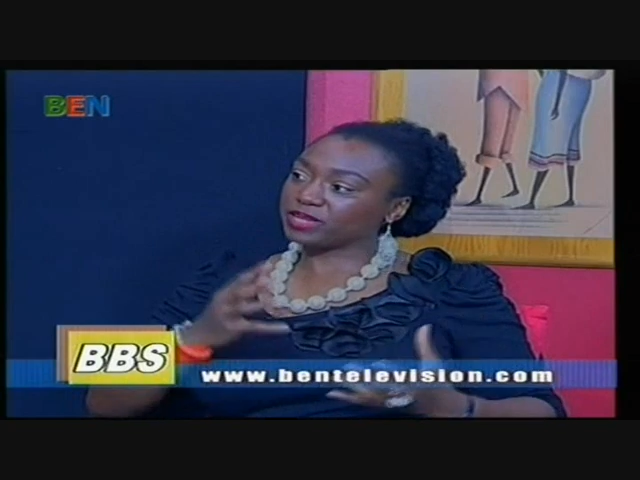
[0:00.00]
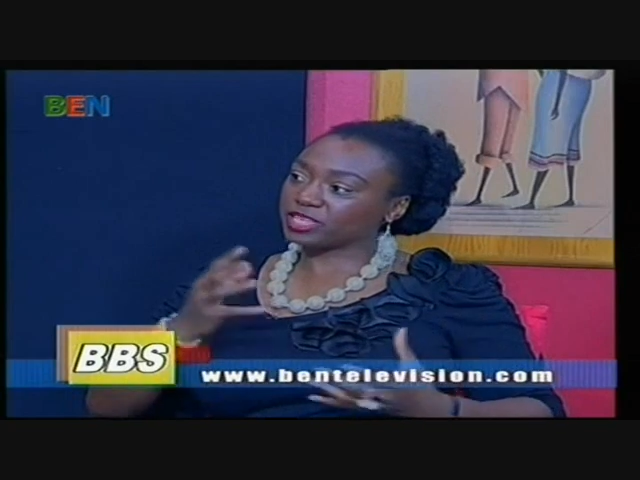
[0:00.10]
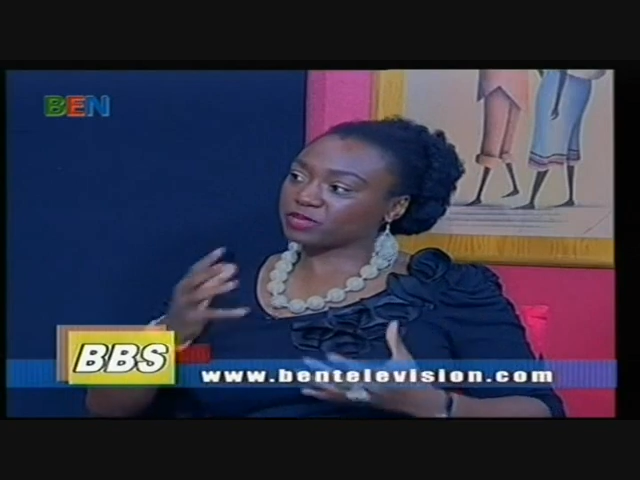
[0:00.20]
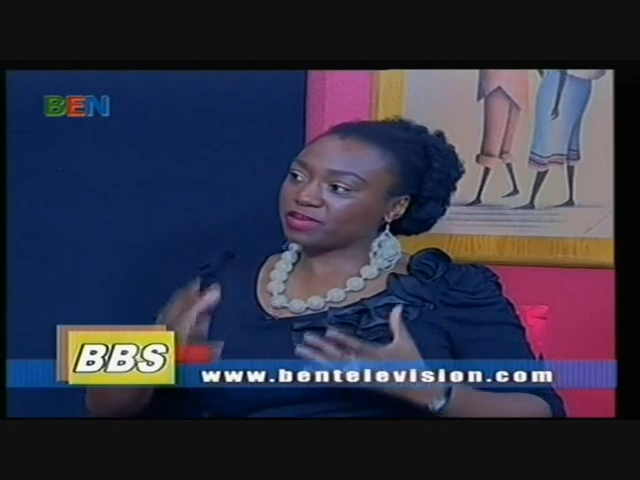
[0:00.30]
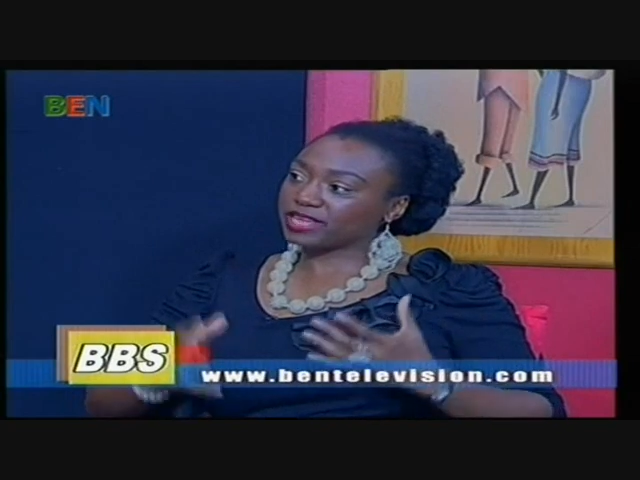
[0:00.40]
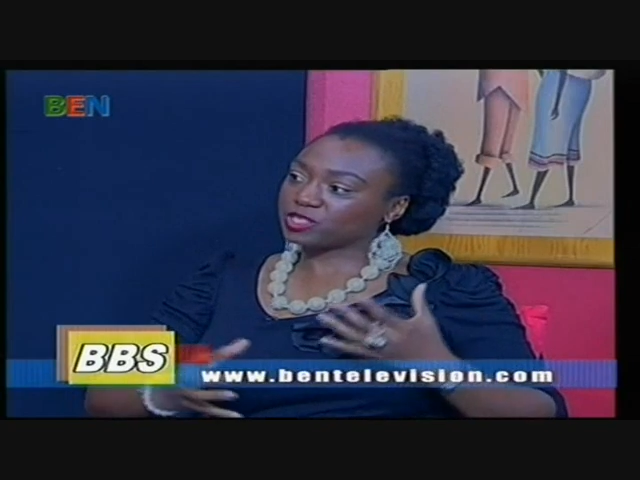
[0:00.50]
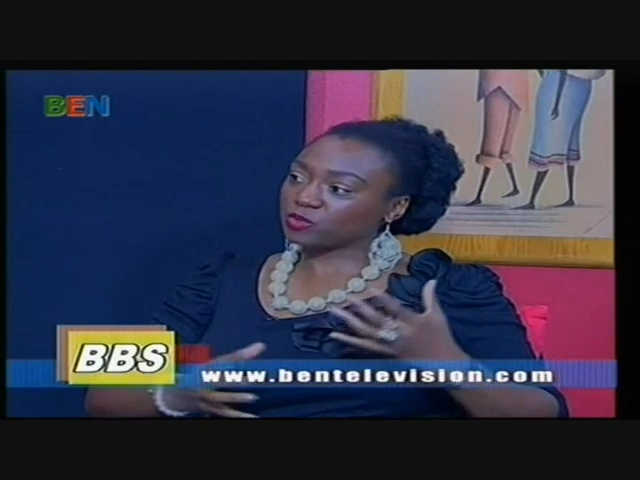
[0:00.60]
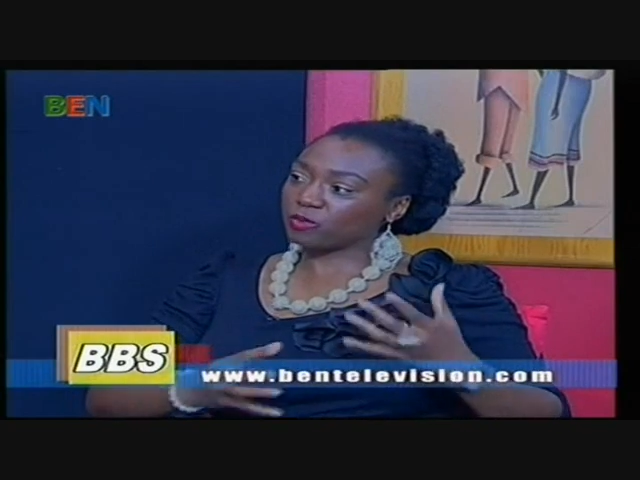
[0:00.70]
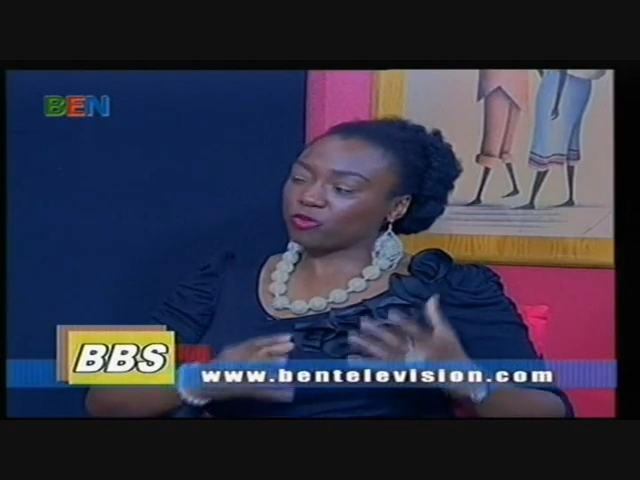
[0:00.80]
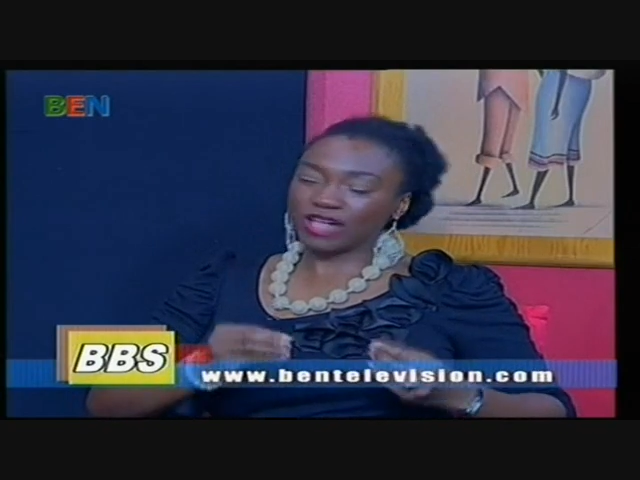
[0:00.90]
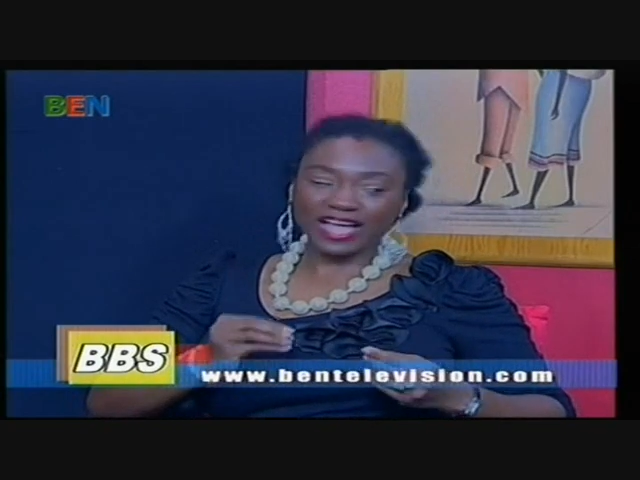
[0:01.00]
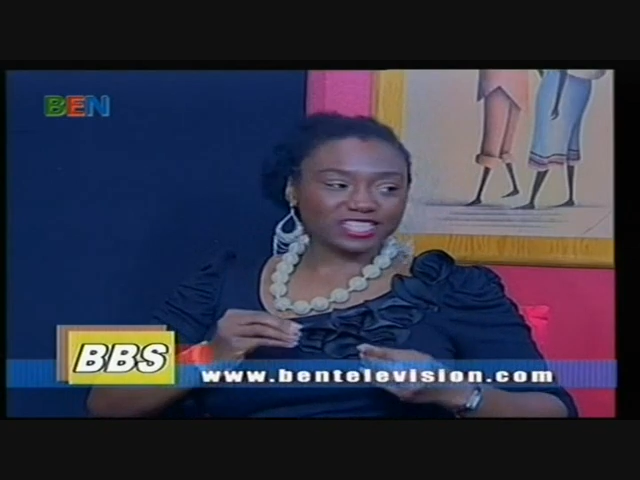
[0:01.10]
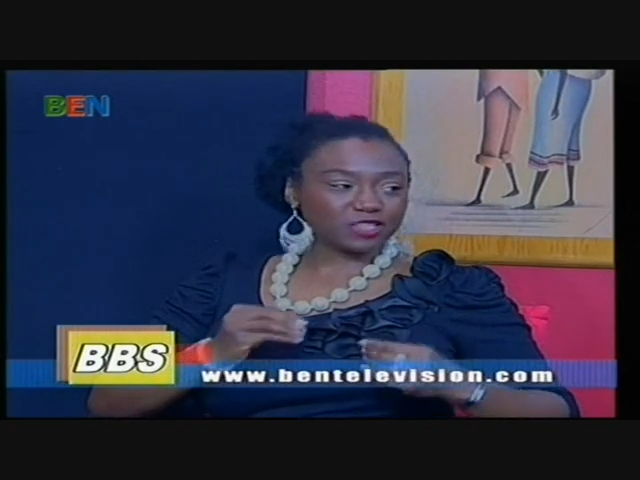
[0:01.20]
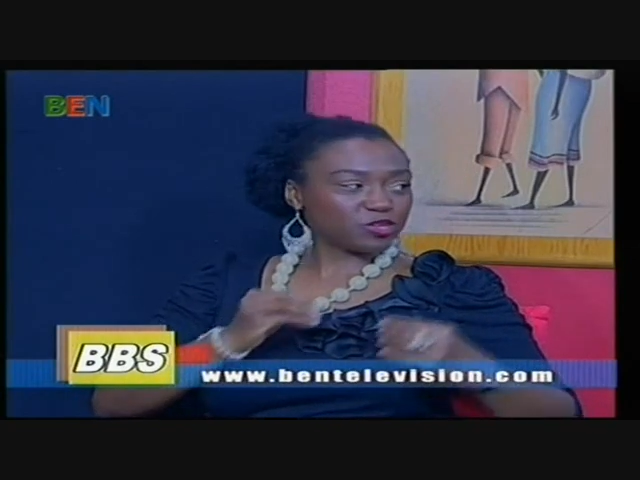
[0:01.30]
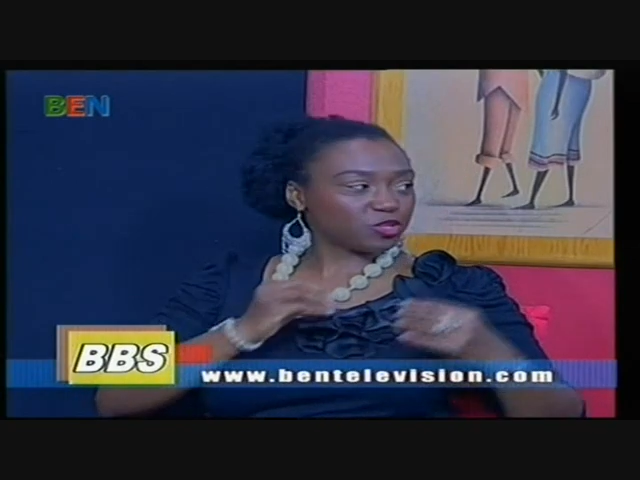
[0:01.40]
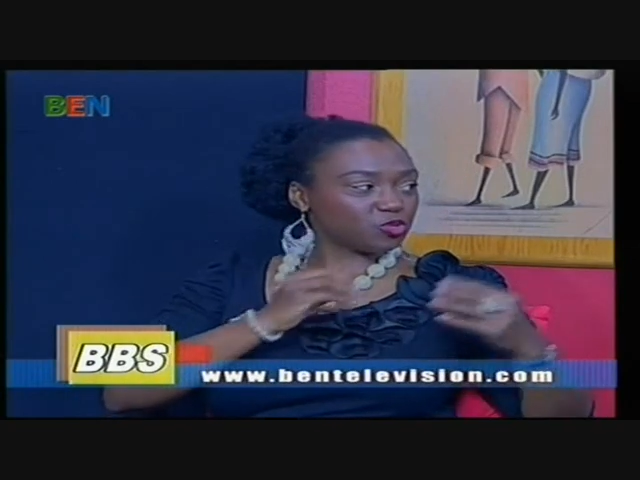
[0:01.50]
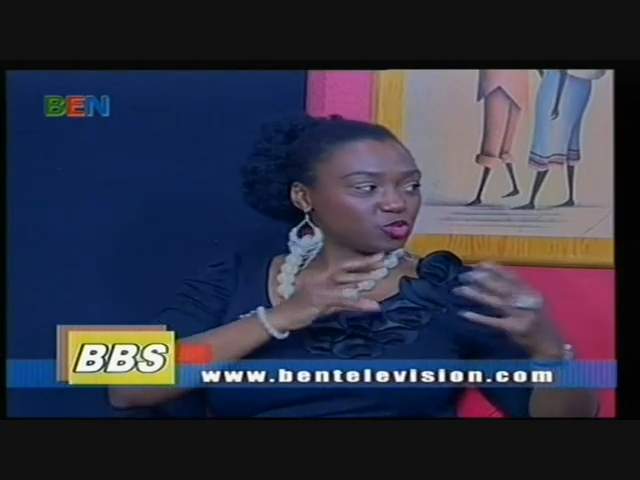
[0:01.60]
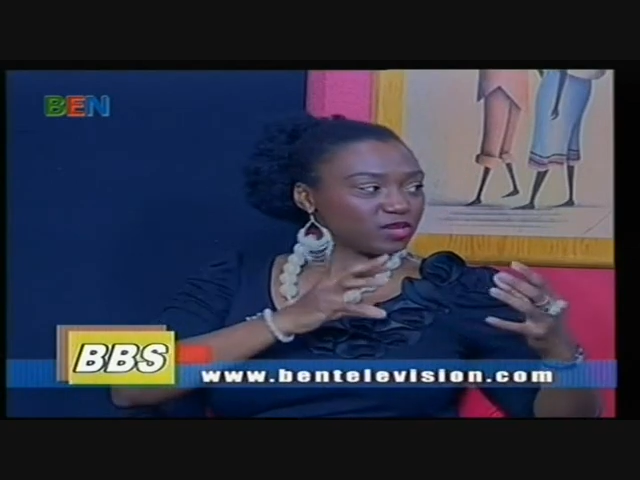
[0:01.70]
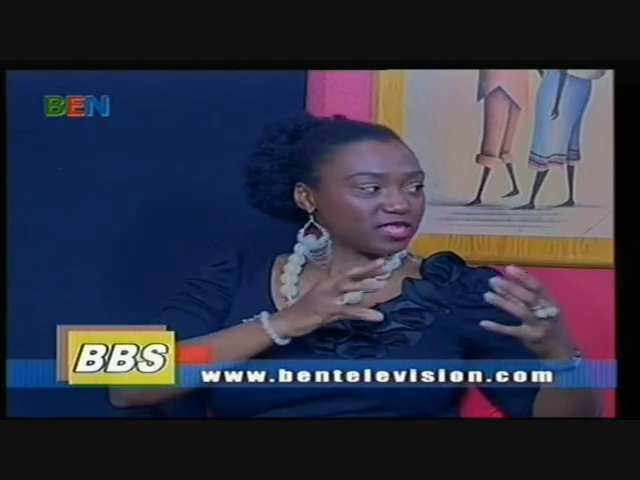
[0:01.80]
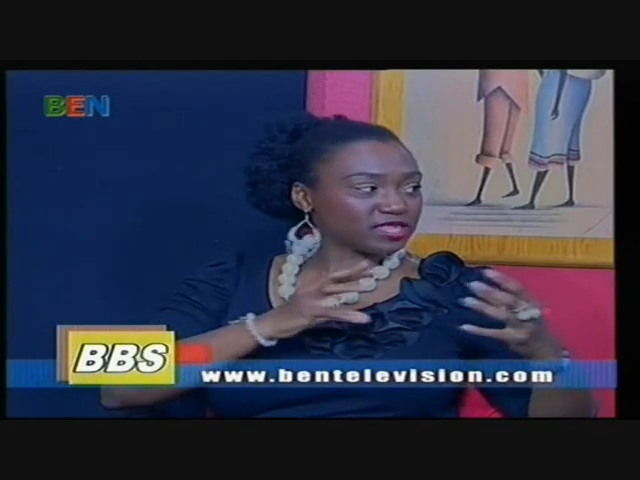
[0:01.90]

explaining to women, well, actually, when you're doing